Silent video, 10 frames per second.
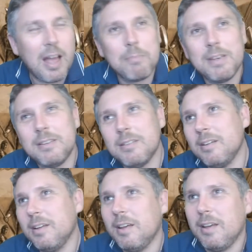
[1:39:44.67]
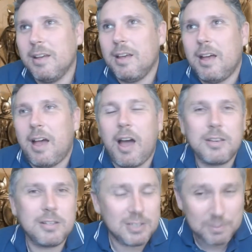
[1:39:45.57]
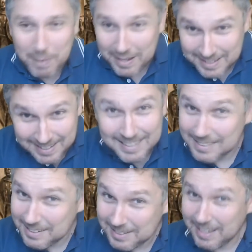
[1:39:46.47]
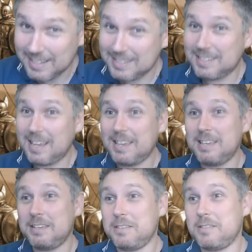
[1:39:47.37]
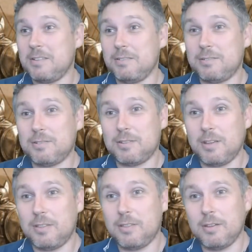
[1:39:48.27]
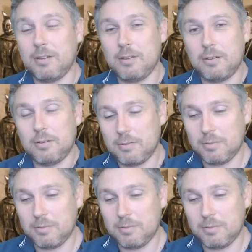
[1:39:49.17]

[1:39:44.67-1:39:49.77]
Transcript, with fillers: I mean, I could speculate and say that the